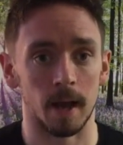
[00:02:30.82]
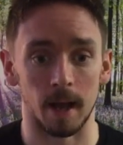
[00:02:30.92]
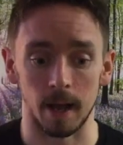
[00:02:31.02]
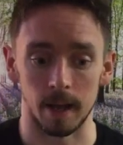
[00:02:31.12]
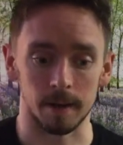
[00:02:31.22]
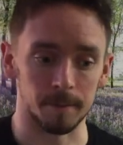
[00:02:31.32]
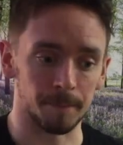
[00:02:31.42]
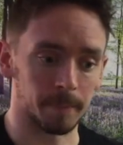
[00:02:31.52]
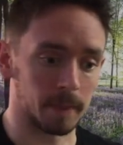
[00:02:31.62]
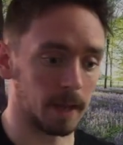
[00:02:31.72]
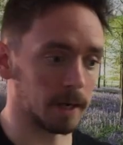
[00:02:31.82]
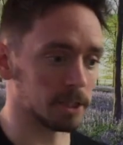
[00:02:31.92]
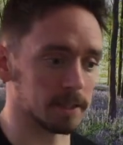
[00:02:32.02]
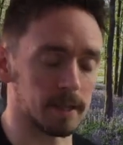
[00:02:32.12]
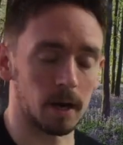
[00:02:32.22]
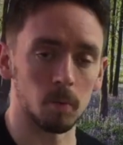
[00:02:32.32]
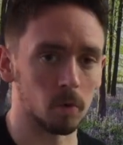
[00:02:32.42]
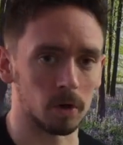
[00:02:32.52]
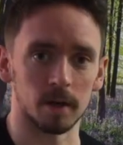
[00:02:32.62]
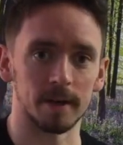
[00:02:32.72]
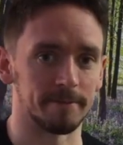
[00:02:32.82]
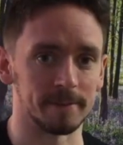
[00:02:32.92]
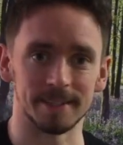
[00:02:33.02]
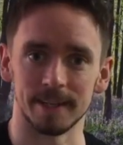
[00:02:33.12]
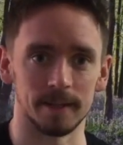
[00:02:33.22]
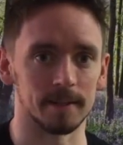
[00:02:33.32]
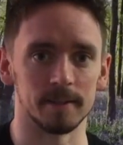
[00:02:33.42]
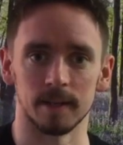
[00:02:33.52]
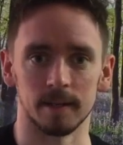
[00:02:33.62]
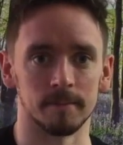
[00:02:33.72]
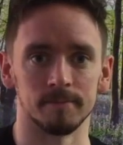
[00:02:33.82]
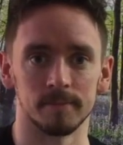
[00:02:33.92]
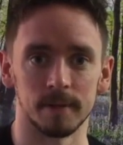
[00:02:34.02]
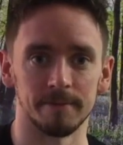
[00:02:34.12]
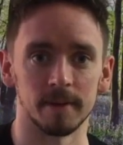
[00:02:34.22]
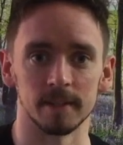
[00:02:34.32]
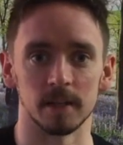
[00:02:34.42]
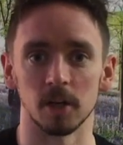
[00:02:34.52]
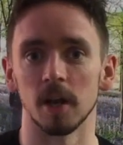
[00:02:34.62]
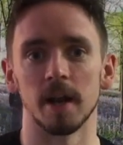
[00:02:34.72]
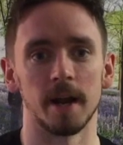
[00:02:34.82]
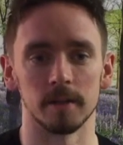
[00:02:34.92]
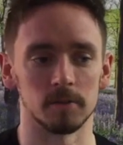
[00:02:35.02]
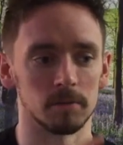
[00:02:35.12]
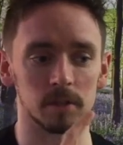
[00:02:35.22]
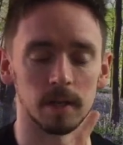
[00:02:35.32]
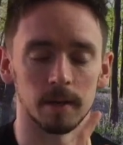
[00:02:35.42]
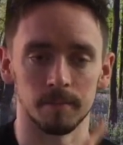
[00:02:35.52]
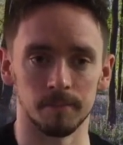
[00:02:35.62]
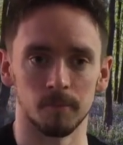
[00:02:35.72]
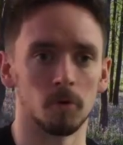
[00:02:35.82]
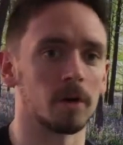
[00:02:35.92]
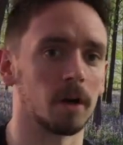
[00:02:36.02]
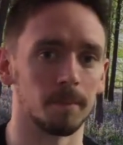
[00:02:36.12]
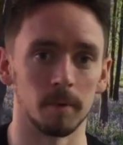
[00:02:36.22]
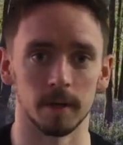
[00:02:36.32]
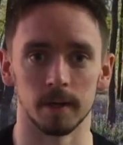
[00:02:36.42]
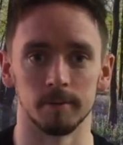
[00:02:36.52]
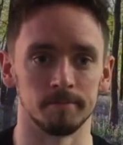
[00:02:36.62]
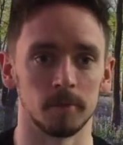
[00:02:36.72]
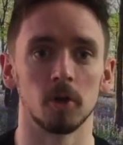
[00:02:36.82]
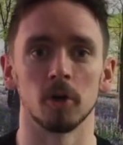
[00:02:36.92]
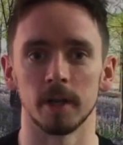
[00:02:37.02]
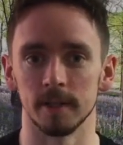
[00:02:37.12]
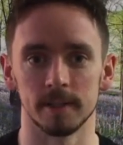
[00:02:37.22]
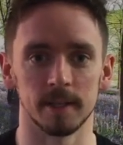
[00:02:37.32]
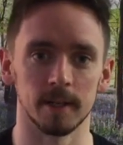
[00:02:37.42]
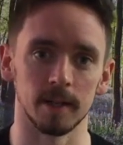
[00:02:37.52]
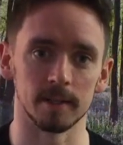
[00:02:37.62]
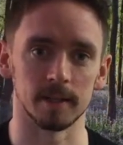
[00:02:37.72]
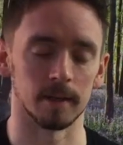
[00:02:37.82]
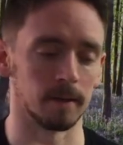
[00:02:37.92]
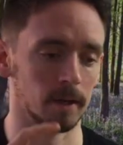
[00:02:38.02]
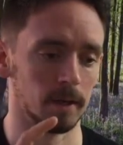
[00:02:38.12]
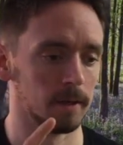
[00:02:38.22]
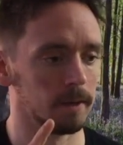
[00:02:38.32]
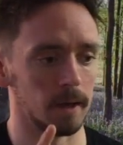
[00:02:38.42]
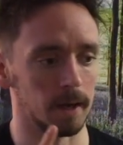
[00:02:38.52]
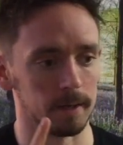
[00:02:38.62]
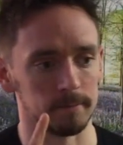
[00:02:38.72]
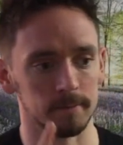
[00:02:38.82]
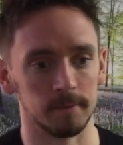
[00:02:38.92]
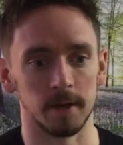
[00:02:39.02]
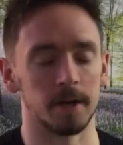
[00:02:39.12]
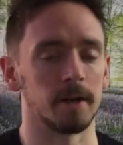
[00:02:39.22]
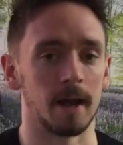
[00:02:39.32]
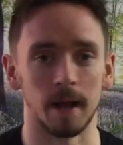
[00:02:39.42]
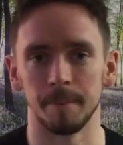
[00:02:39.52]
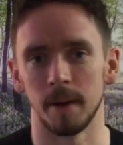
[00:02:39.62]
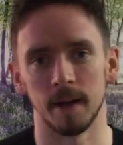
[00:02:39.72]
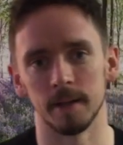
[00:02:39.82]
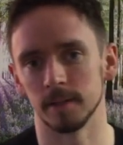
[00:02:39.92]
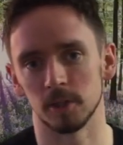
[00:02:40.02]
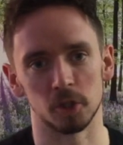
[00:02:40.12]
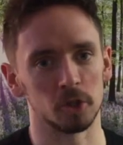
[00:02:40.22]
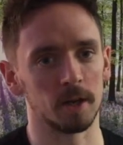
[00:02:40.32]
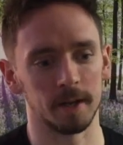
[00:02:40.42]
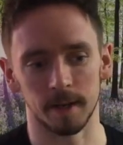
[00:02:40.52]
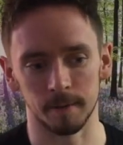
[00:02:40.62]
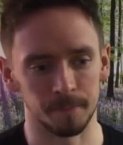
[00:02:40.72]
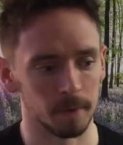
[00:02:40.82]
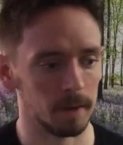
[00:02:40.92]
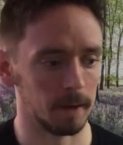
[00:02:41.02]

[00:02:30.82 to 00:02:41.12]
And then I just started working on different skills and different things I could learn. So I was like working on my cooking skills, and I learned hand balance, juggling,